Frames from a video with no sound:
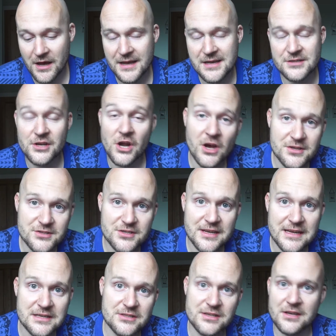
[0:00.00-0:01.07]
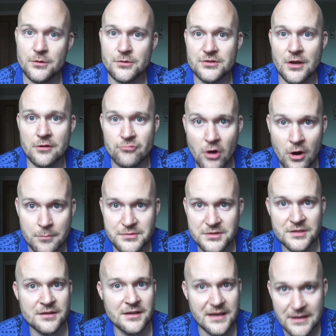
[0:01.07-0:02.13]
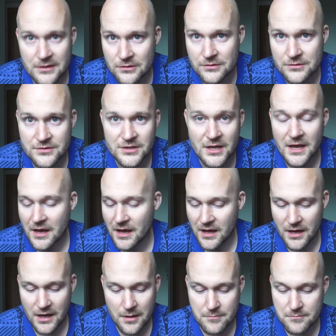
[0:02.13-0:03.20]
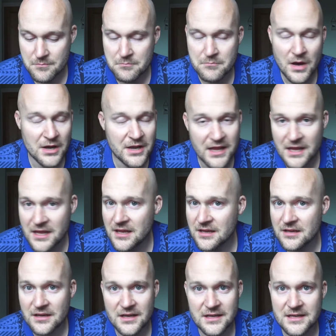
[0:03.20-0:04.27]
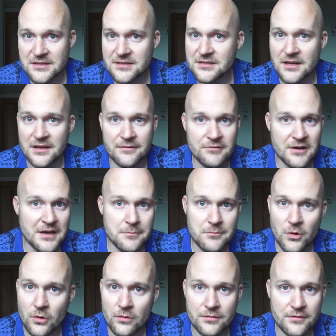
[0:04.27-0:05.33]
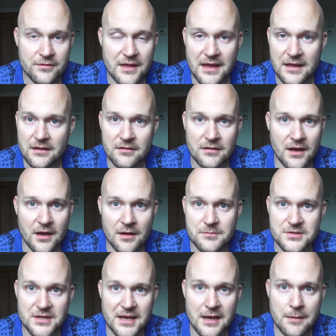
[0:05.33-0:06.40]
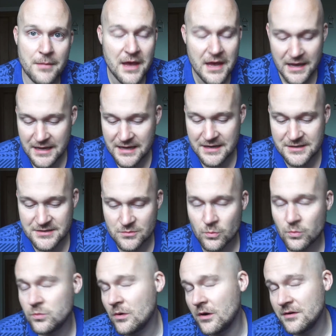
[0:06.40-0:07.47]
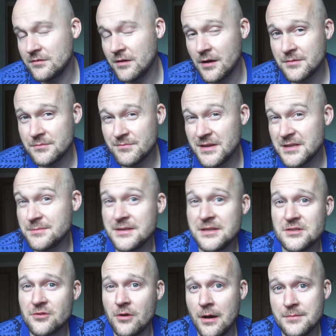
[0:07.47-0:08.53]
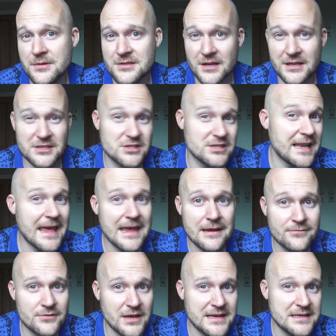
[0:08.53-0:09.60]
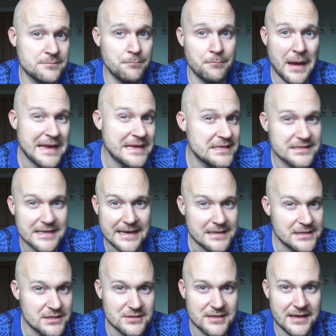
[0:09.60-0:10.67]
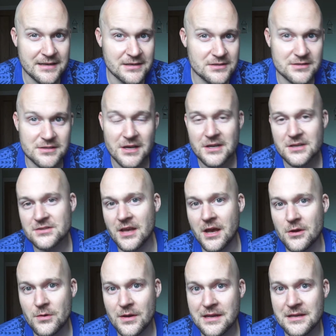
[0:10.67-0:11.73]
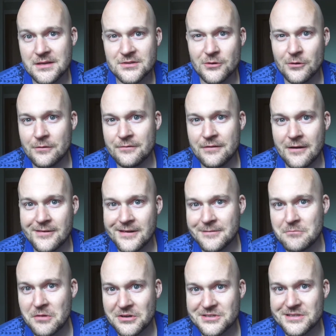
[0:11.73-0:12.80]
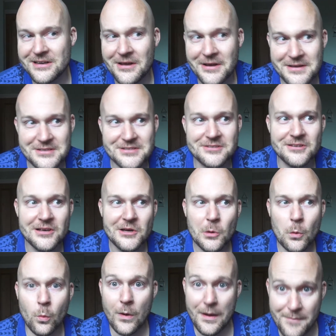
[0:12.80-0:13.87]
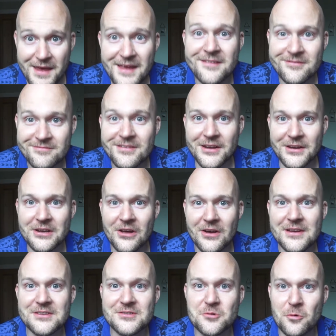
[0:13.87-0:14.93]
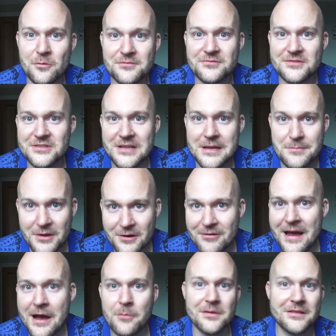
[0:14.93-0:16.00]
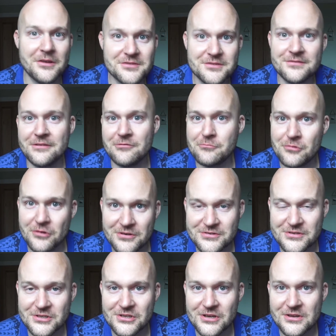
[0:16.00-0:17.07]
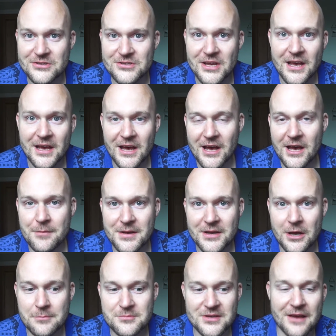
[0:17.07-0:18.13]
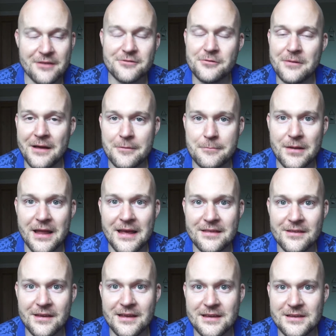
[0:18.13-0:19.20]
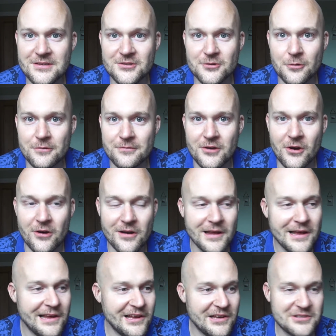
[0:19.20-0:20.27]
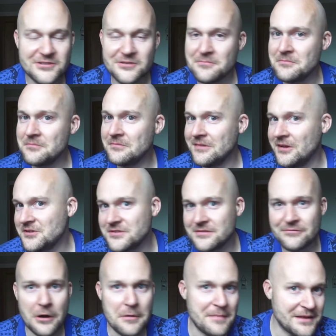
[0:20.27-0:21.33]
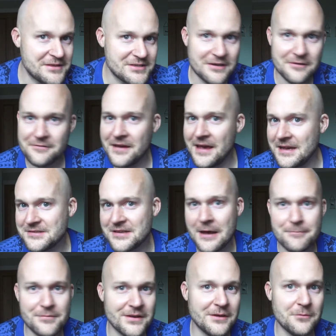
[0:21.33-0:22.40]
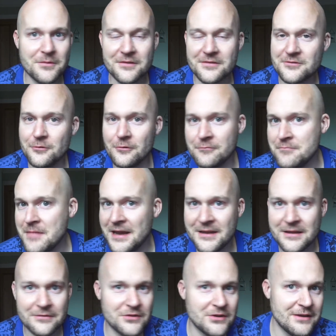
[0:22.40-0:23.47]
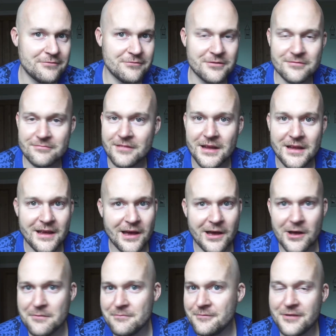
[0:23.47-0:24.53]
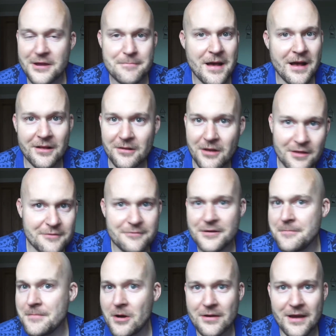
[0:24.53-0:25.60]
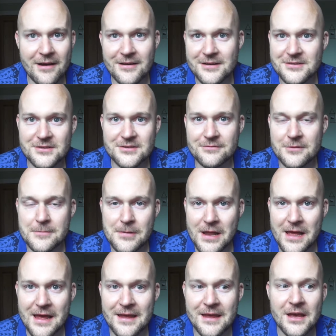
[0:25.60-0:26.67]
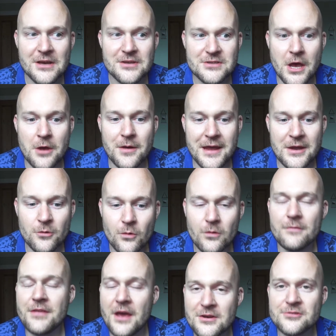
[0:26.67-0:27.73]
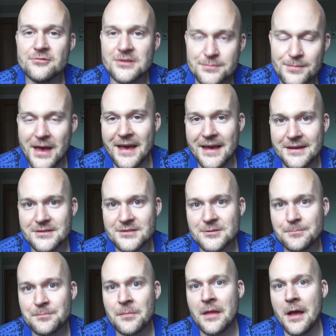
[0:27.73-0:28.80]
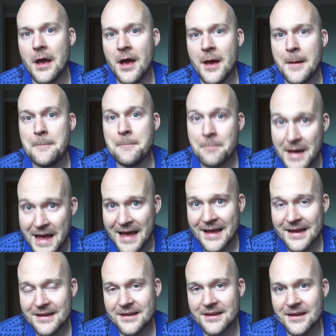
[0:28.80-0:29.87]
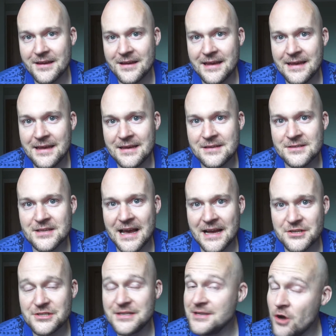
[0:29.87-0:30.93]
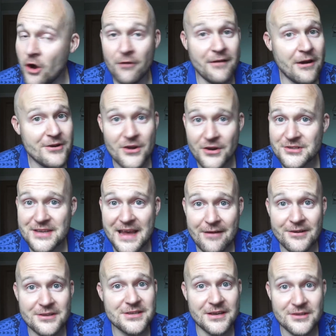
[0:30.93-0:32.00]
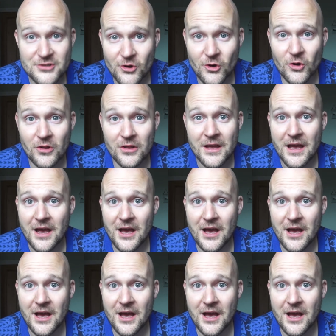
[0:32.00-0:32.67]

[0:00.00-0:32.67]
he's an arsonist, he also robs and kills. Money is a really important thing to him. He is what he's been described as like a slave to his base instincts. So he sort of very much likes women and like sort of sleeping around with lots of different prostitutes. It comes out throughout the play that he's sort of got lots of romantic affairs happening with sort of many of the different other female characters of the play. So in all of those respects, Mac is actually not a very nice character at all.